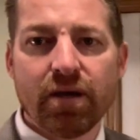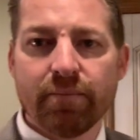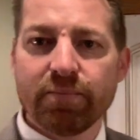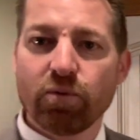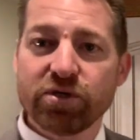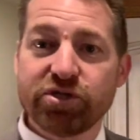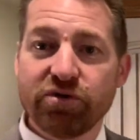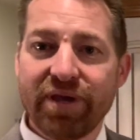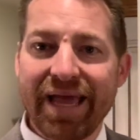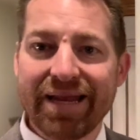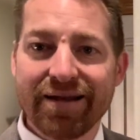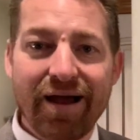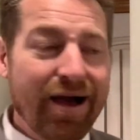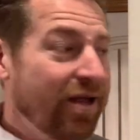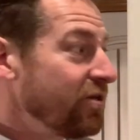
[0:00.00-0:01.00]
But what you
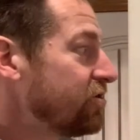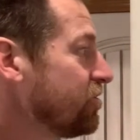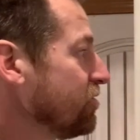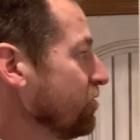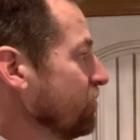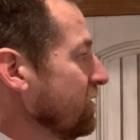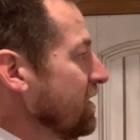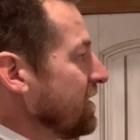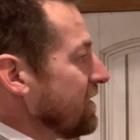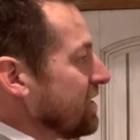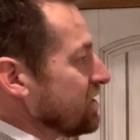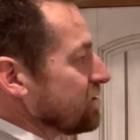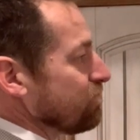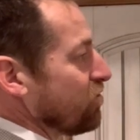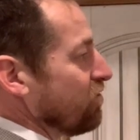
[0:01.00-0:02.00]
cannot do
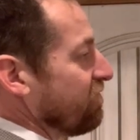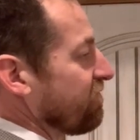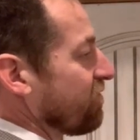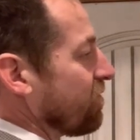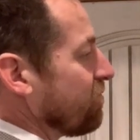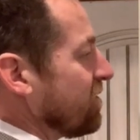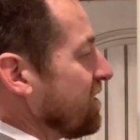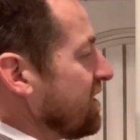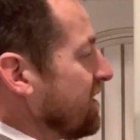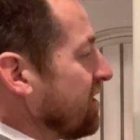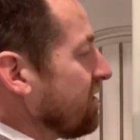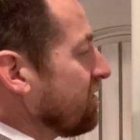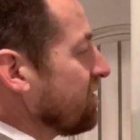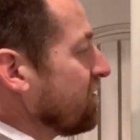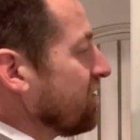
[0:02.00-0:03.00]
is move from
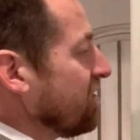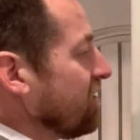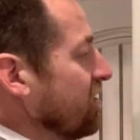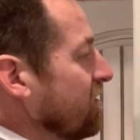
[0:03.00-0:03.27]
here